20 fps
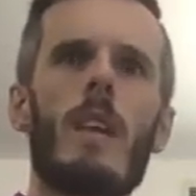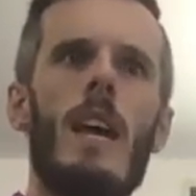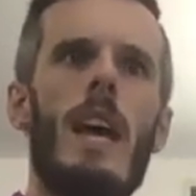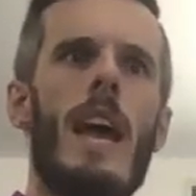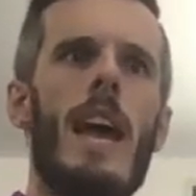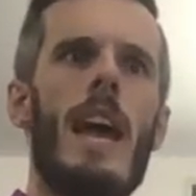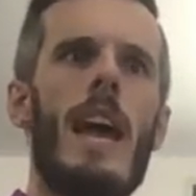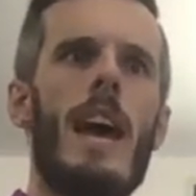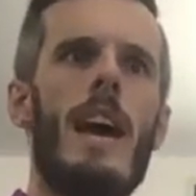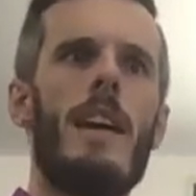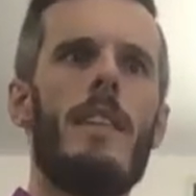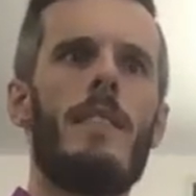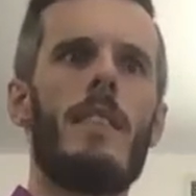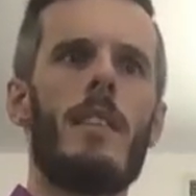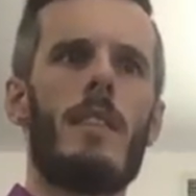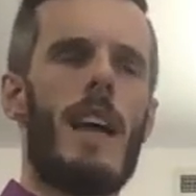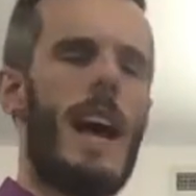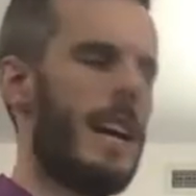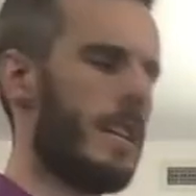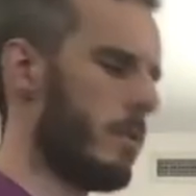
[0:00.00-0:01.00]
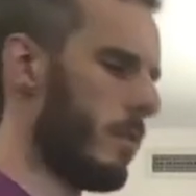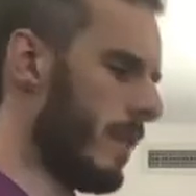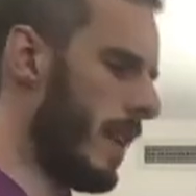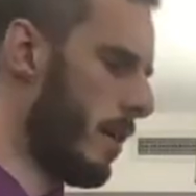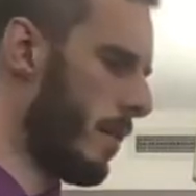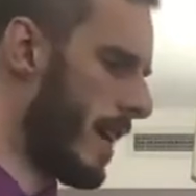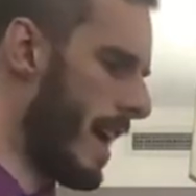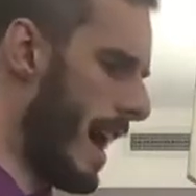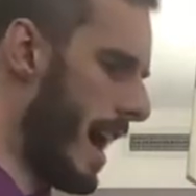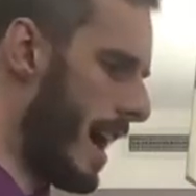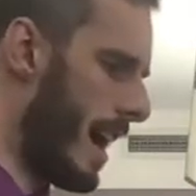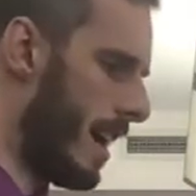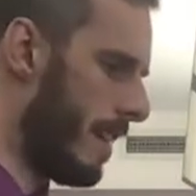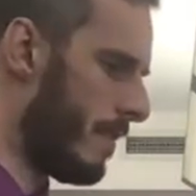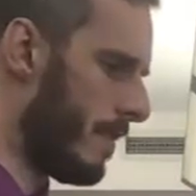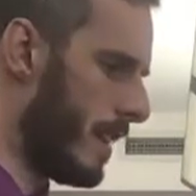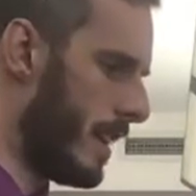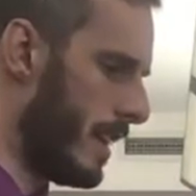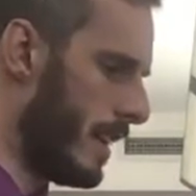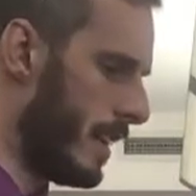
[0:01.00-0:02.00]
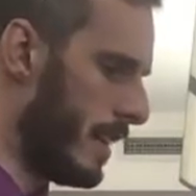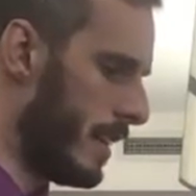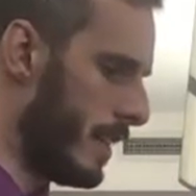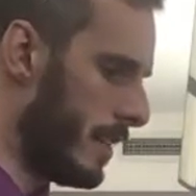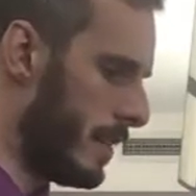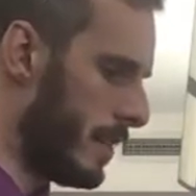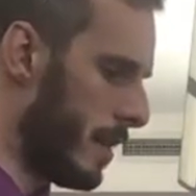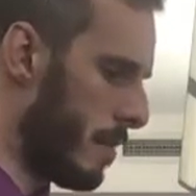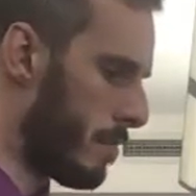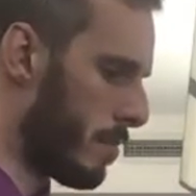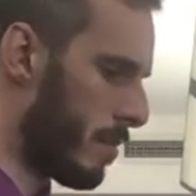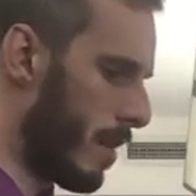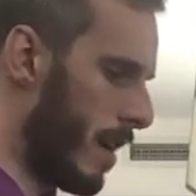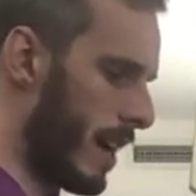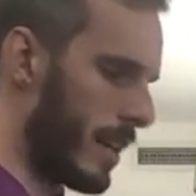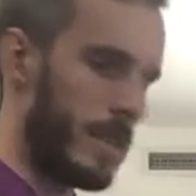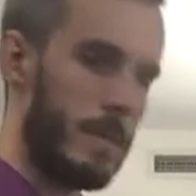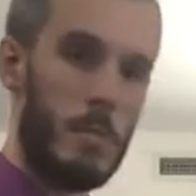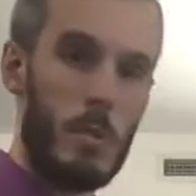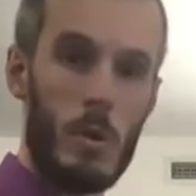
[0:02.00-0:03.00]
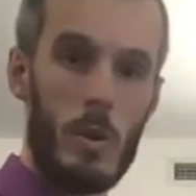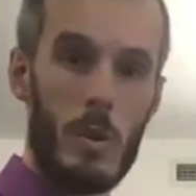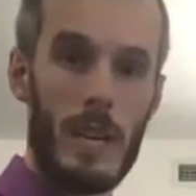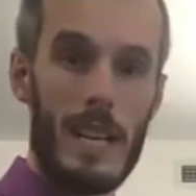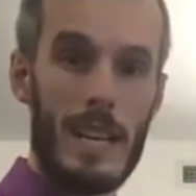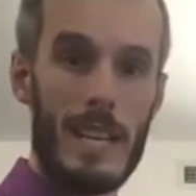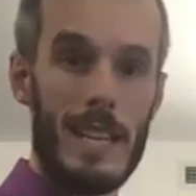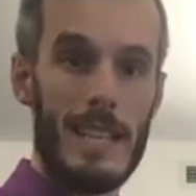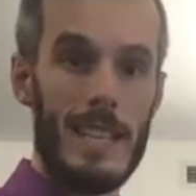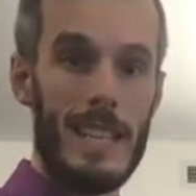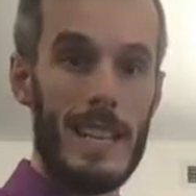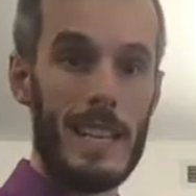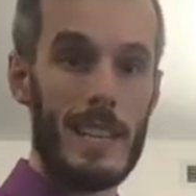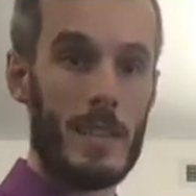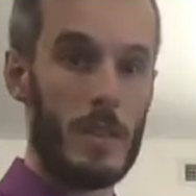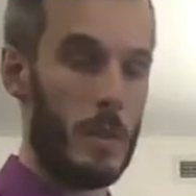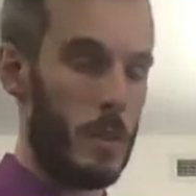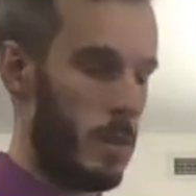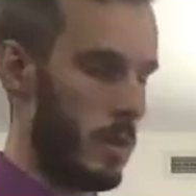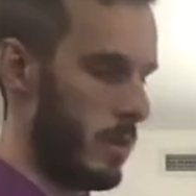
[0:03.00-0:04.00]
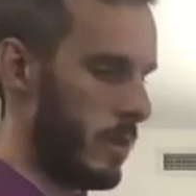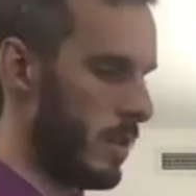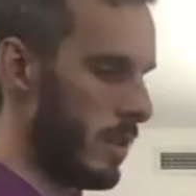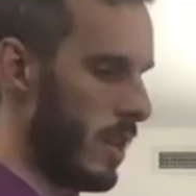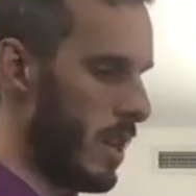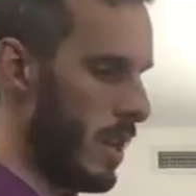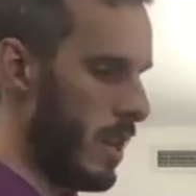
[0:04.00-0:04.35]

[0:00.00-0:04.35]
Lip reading: And the last one that we have is proximal and distal.